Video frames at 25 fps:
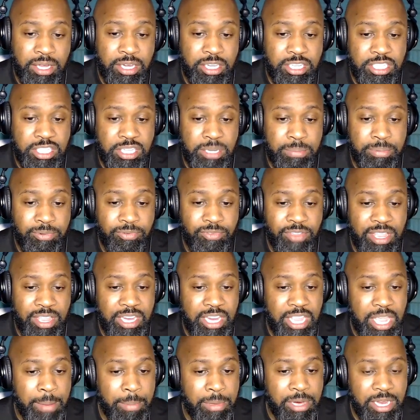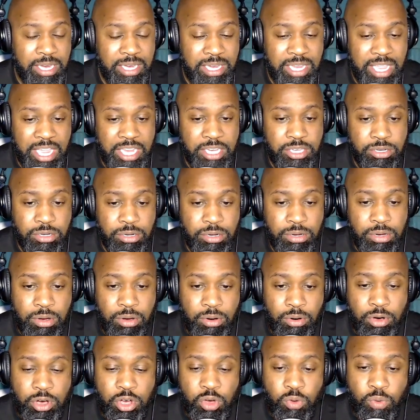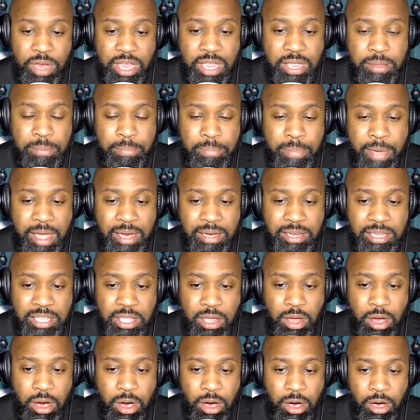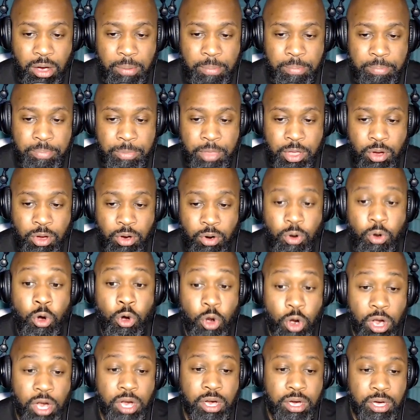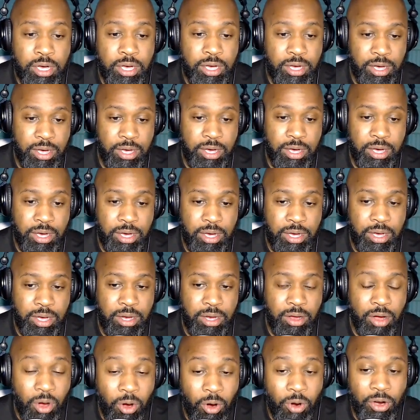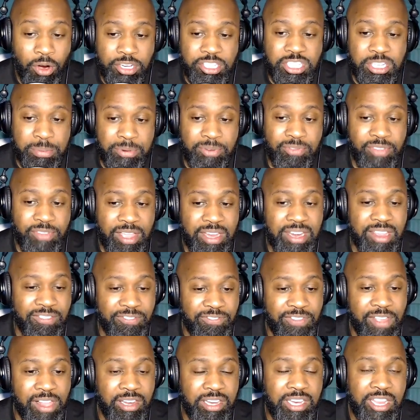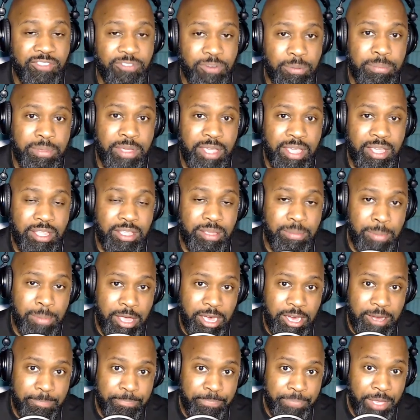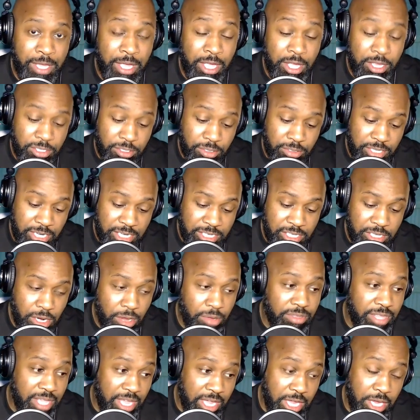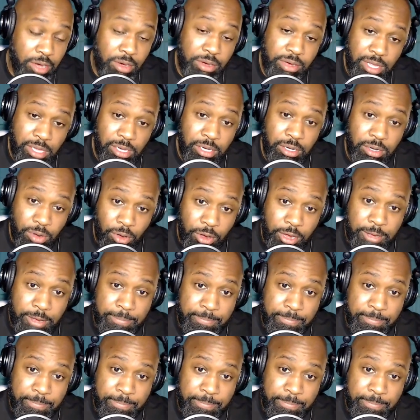to prevent imminent danger or great bodily harm, or to prevent a felony from being committed. So just know that here in Illinois,